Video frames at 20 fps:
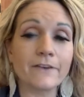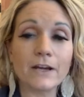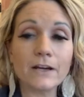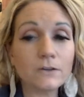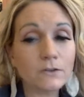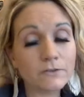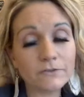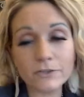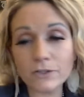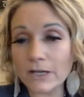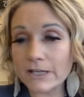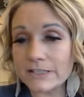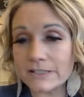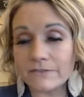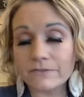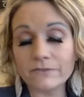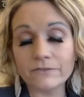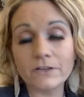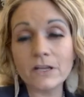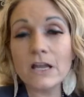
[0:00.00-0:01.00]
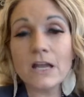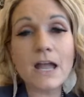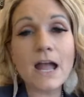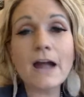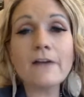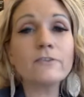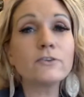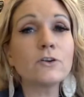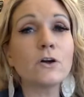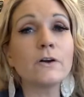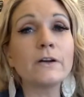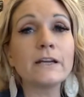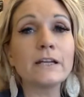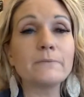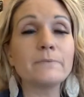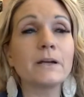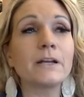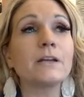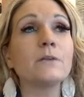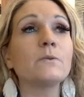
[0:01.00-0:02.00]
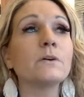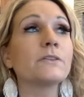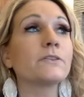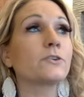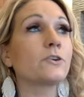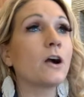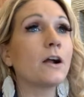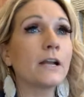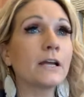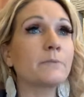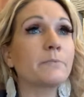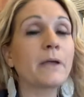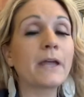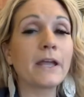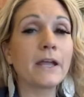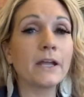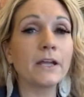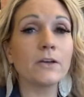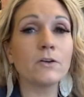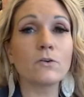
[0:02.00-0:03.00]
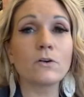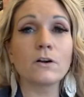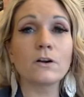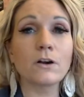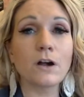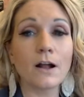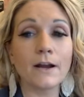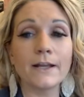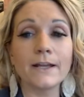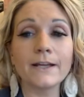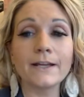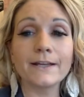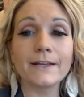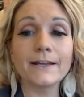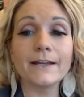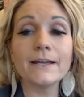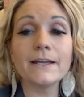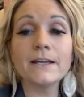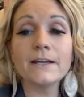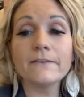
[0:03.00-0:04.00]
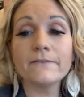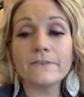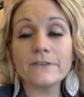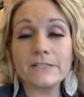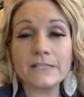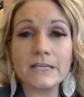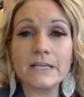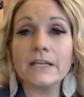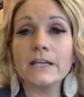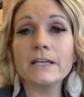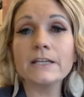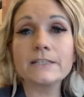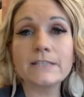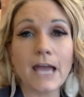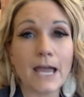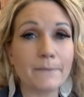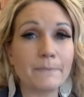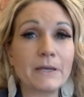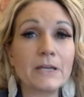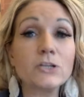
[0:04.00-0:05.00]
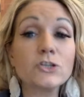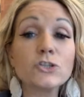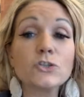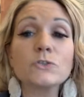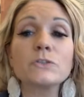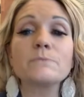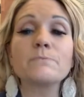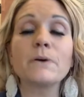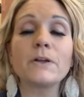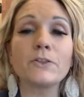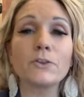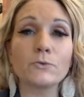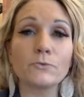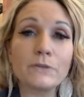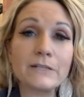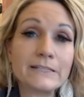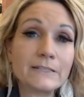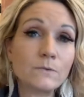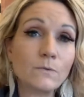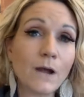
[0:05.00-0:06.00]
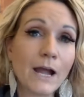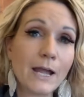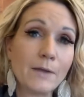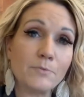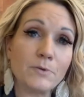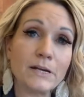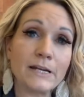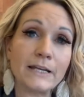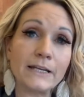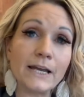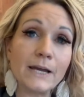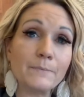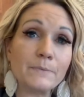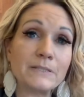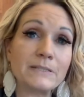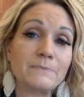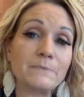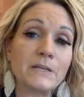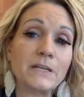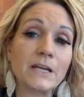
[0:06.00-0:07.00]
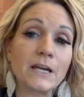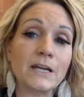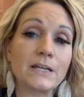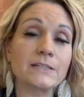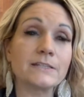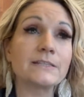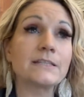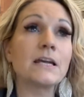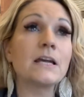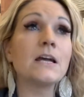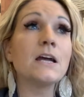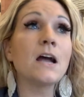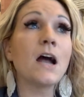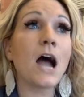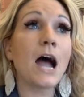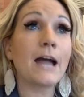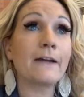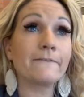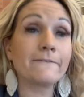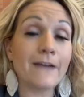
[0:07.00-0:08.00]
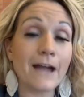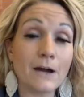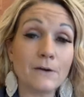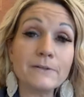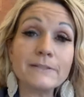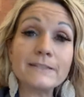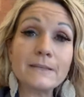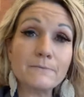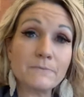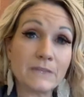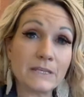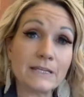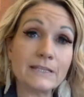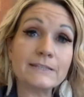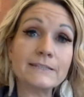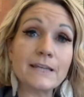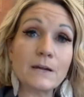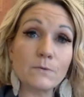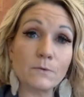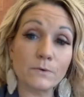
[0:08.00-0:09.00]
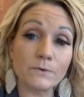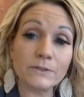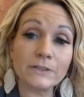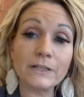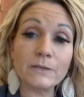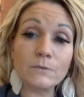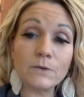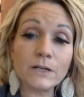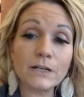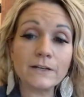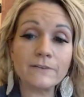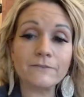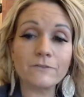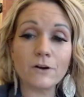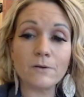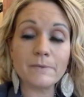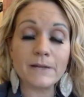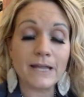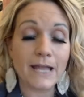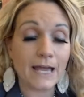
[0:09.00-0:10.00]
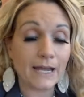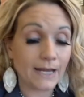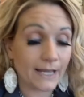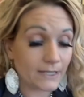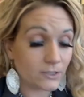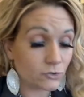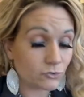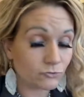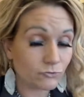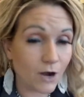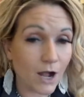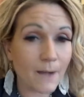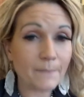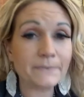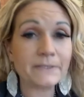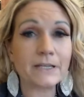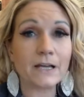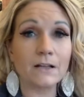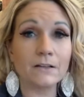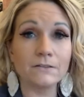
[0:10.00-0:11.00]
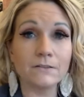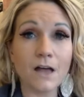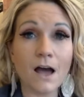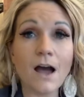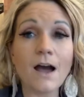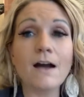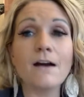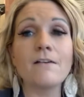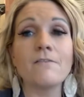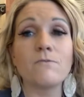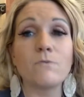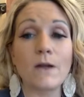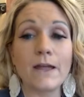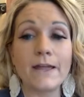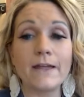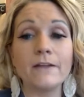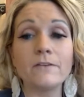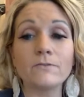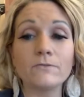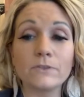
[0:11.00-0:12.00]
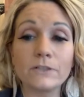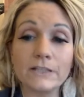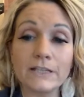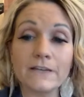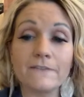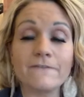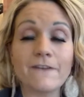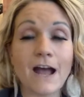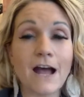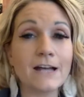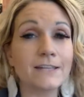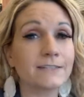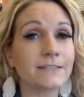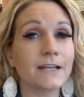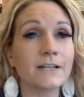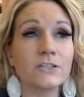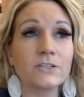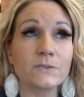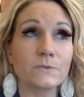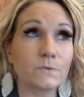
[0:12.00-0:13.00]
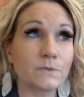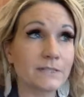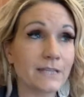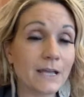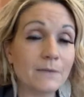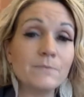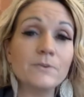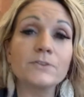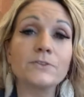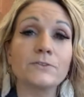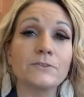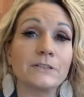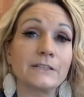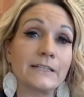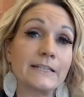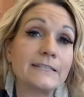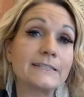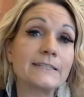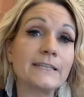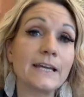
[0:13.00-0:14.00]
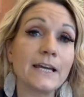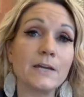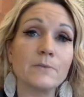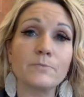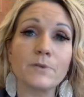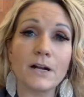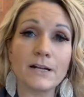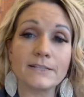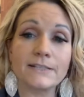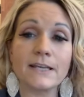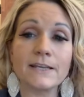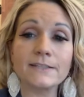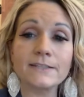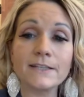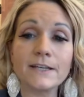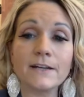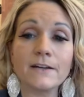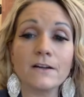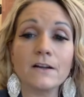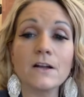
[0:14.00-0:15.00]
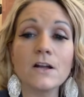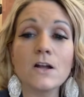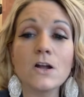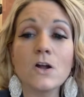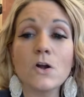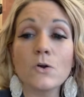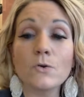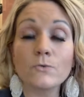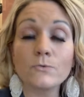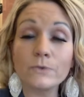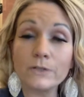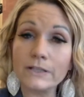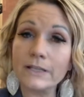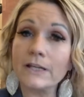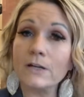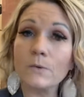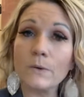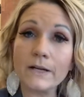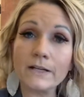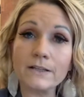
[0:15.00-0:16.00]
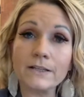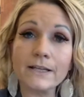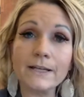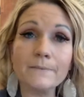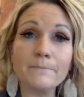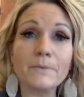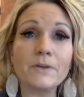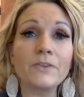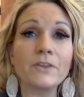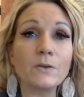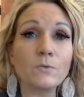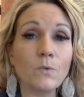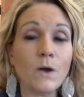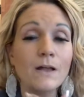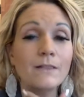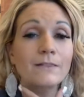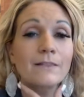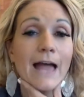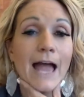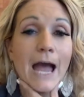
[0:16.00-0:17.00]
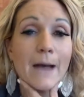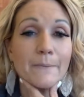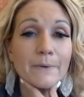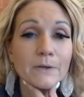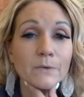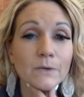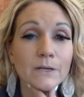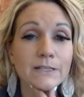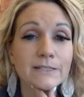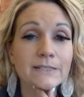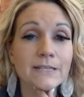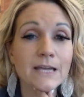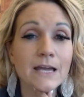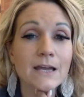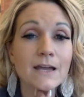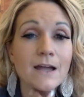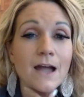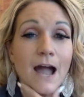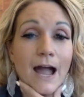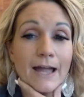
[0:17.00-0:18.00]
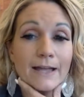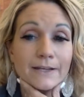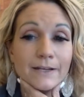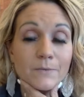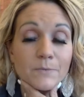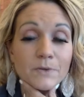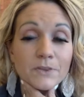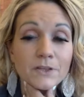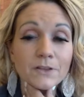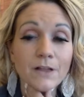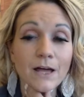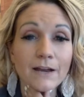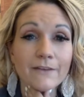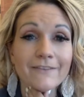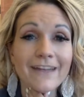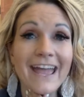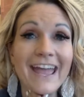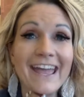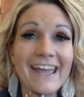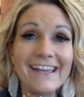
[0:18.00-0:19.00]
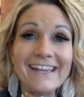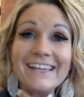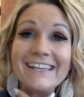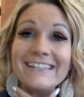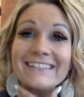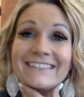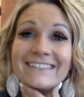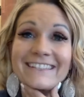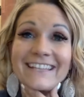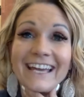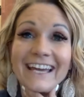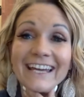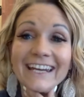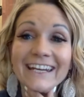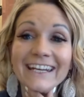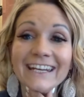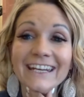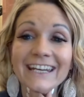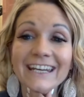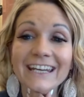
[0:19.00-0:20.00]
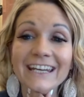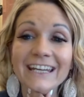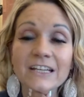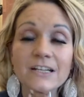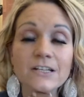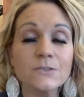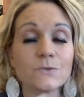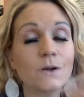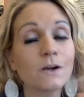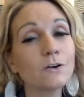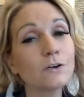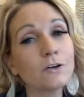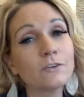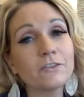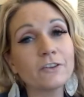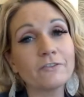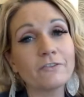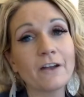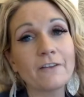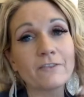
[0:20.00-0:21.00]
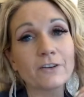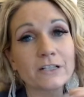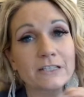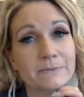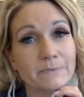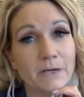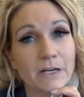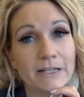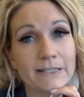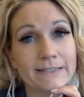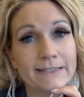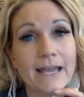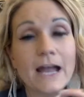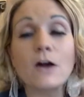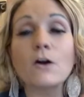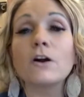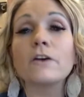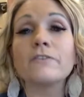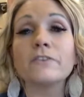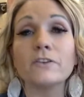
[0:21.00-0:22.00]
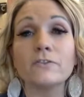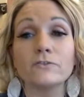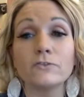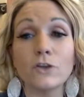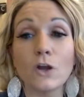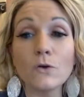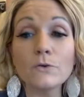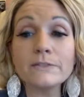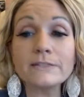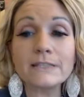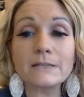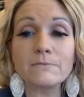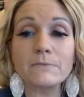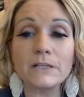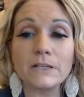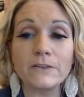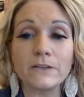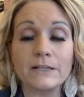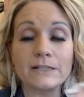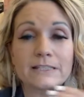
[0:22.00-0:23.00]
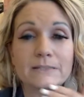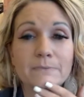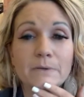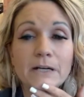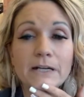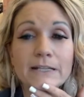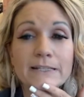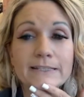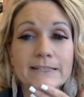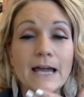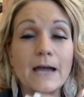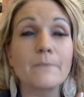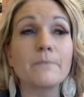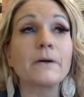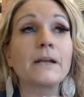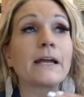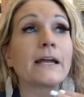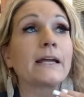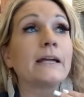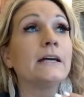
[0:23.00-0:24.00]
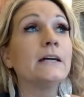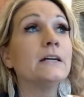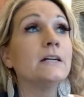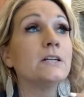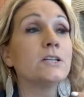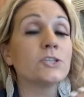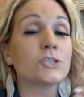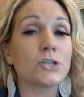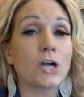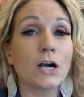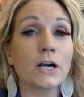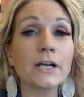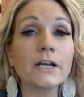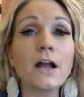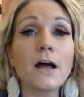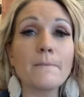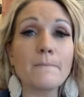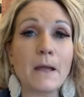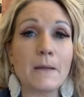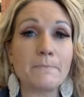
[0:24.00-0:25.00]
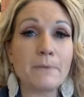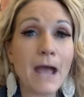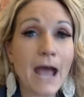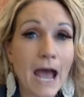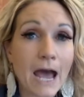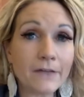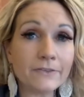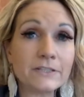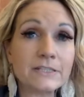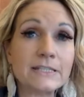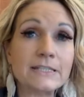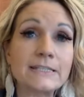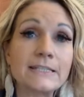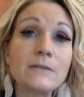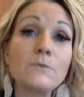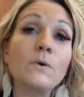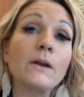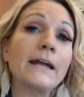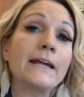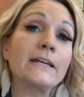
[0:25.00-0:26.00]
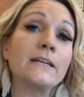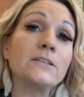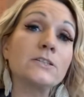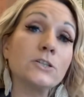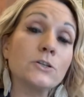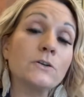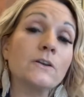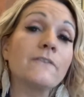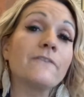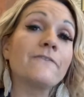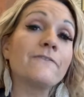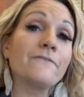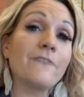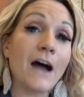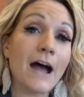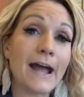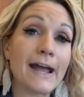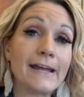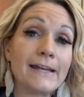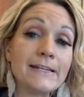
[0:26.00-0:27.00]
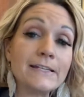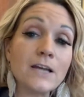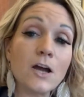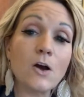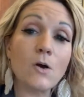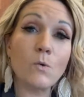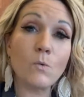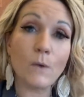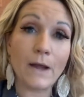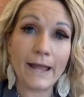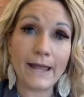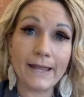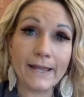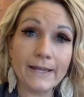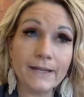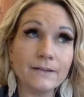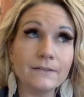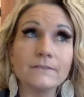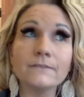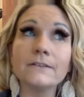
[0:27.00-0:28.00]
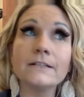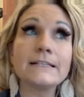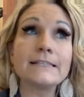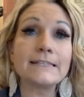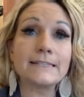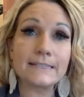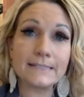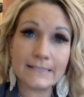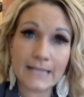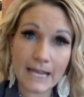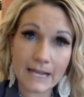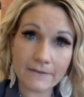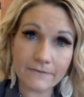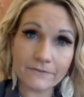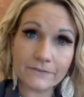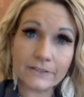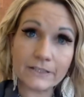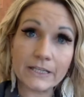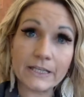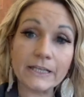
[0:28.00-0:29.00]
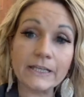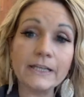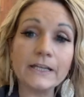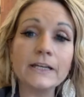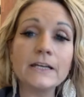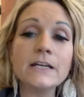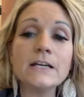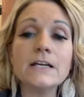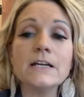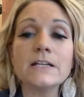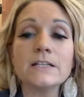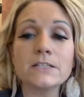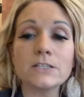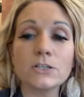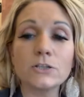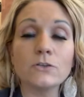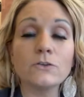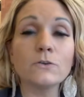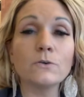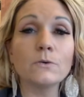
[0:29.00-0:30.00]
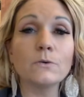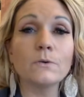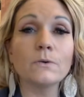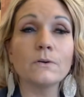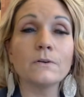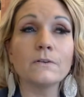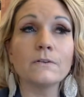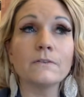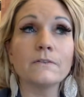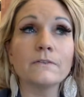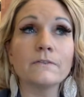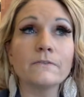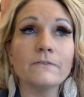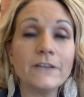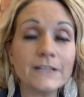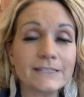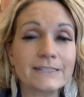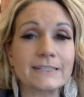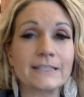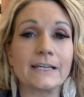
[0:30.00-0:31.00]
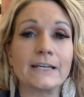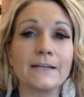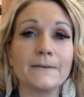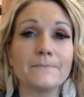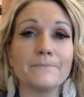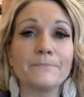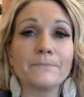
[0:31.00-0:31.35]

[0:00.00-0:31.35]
I don't know if you guys have ever known anybody with chronic pain or chronic fatigue type issues, but the reason why I bring it up is because I found some things that were really working for me, and I dropped a lot of weight really fast. I just was able to release it and process it really quickly. But then what happened was I ended up with a lot of hangy skin. So I don't know if you've ever experienced that or if you've known somebody that experienced that, but I started on my path to see what I could do to find a way safely to fix it.